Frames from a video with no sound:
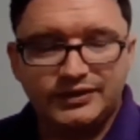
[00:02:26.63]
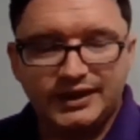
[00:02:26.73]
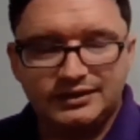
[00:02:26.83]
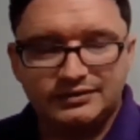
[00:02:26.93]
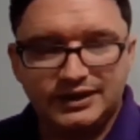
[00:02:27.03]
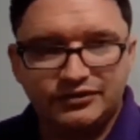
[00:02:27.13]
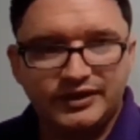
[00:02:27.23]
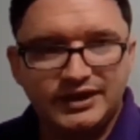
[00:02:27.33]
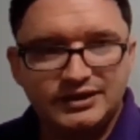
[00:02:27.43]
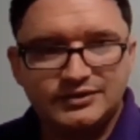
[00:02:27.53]
they
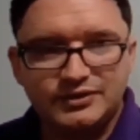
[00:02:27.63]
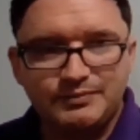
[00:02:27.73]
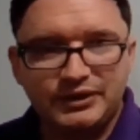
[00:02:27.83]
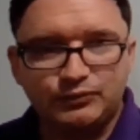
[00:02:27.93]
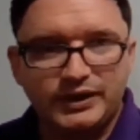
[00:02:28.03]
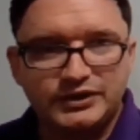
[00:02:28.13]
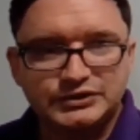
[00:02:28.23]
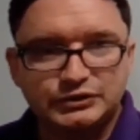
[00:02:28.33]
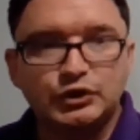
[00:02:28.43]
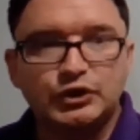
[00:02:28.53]
say that the best way
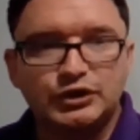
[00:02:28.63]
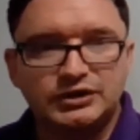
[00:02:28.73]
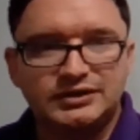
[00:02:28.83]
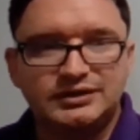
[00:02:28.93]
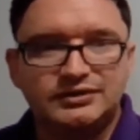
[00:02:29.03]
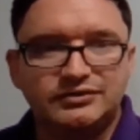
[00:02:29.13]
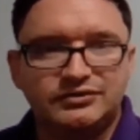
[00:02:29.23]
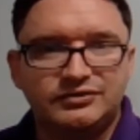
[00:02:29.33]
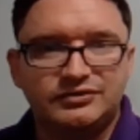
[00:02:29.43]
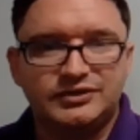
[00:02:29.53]
to learn
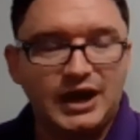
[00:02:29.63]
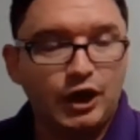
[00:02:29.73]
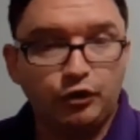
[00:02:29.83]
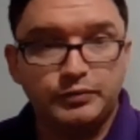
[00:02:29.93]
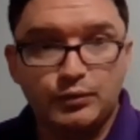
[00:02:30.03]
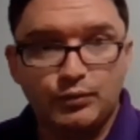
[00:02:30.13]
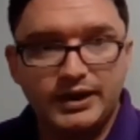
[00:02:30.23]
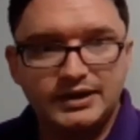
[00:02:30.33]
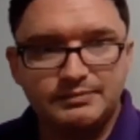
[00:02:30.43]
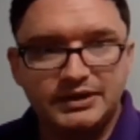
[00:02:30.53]
is the ultimate
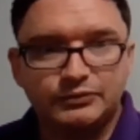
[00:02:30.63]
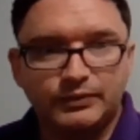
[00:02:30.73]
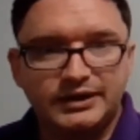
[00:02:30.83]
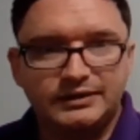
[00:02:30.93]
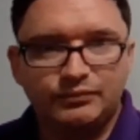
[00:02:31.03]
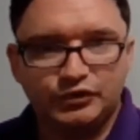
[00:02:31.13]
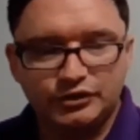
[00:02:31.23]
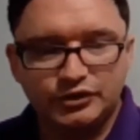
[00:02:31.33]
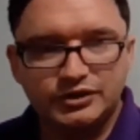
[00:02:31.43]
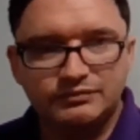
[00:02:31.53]
way. The best way to
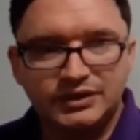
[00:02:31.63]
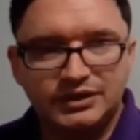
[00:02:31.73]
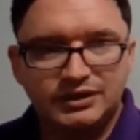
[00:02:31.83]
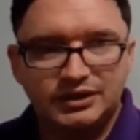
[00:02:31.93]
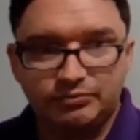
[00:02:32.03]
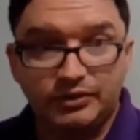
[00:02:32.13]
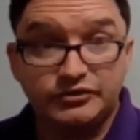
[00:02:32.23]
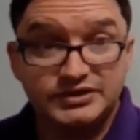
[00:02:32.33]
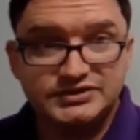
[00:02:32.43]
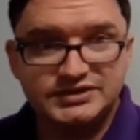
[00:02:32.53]
learn is by
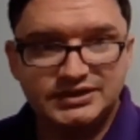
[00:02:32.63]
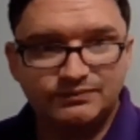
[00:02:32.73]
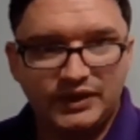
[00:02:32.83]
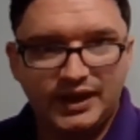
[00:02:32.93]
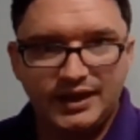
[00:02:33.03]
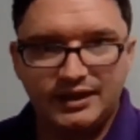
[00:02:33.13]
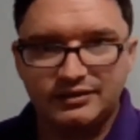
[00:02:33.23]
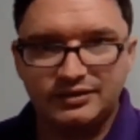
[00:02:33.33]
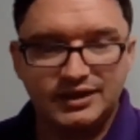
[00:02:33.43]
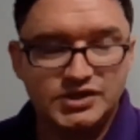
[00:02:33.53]
teaching,
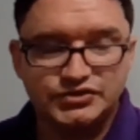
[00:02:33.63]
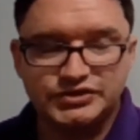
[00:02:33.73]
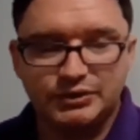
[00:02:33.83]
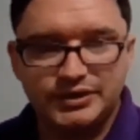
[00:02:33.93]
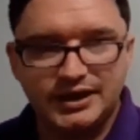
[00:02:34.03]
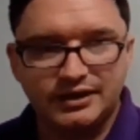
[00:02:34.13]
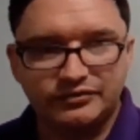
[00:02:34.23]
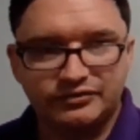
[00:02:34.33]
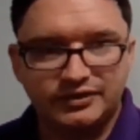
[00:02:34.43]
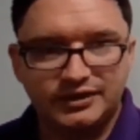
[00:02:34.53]
and he's showing
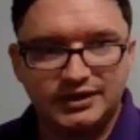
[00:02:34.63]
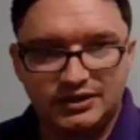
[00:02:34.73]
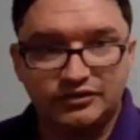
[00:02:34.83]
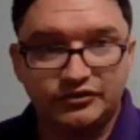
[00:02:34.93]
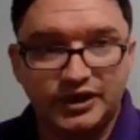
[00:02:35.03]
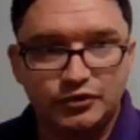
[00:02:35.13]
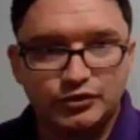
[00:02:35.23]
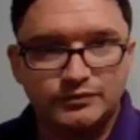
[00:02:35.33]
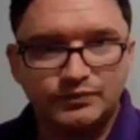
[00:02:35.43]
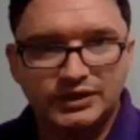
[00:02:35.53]
us in the study
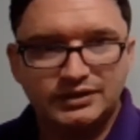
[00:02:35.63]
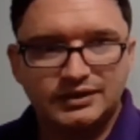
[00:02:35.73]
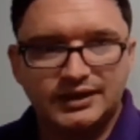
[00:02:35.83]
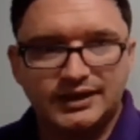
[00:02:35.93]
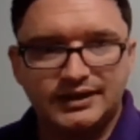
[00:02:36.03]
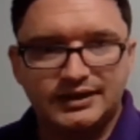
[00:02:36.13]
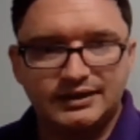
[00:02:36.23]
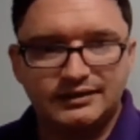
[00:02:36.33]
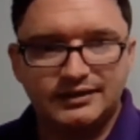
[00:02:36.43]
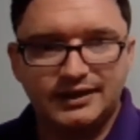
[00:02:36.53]
group
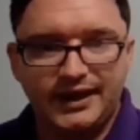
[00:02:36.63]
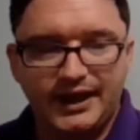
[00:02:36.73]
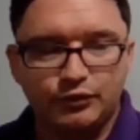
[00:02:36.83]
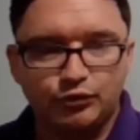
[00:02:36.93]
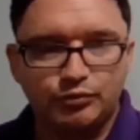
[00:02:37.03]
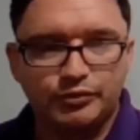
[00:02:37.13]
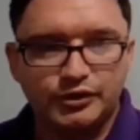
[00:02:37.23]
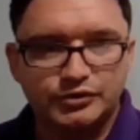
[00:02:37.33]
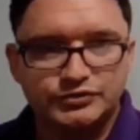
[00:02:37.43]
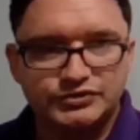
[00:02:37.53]
how to
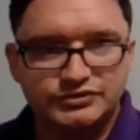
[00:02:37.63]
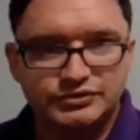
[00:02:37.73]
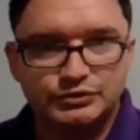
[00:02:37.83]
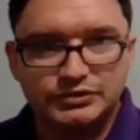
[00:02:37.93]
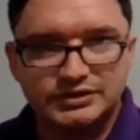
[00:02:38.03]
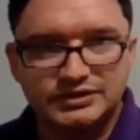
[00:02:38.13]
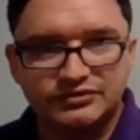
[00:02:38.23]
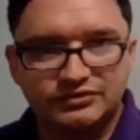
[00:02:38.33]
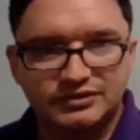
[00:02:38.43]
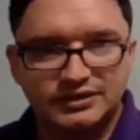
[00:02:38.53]
approach doing
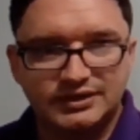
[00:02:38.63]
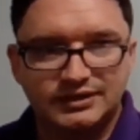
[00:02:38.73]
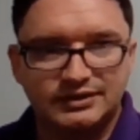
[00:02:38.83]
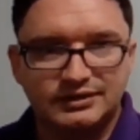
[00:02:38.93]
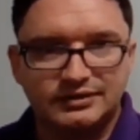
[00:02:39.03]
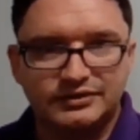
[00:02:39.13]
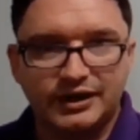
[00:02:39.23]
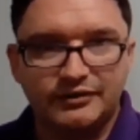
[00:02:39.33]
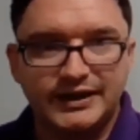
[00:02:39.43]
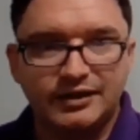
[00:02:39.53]
this
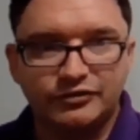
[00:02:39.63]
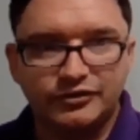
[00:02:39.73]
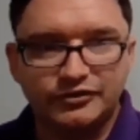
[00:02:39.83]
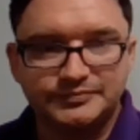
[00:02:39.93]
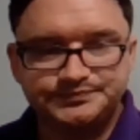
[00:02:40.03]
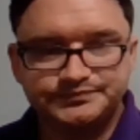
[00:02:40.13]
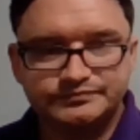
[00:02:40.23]
data analysis.